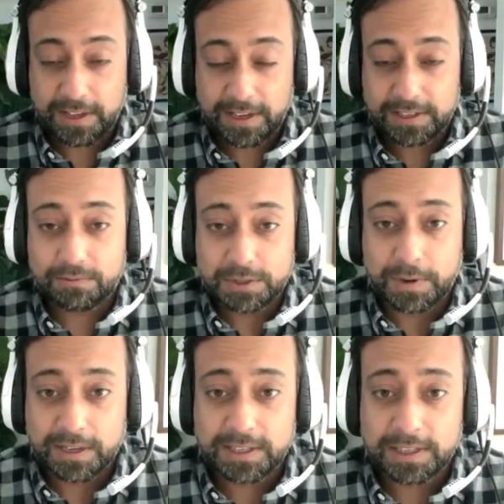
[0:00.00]
feelings and
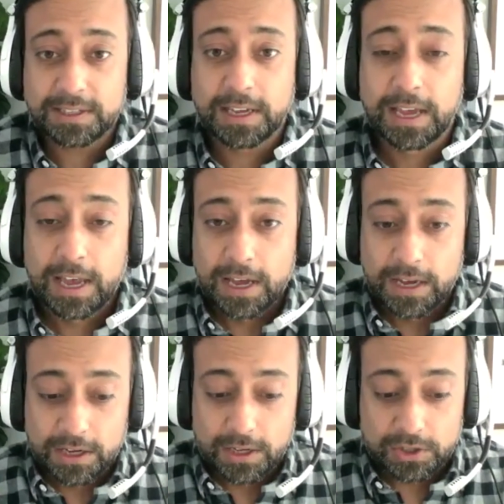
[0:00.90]
responses.
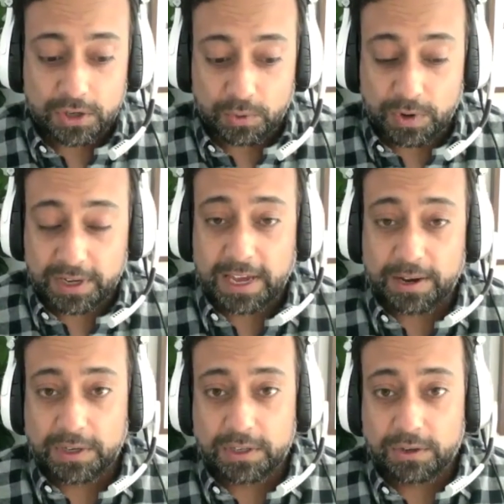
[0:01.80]
So what
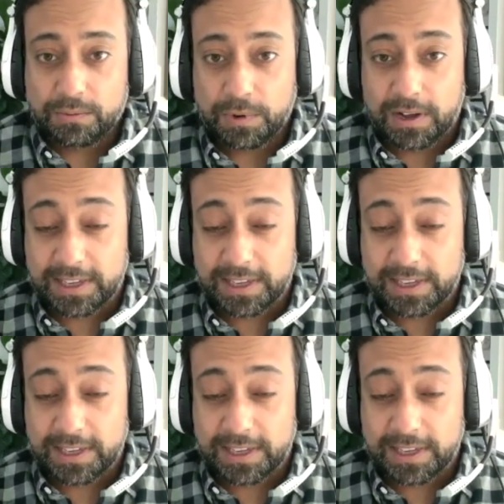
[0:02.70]
can we do?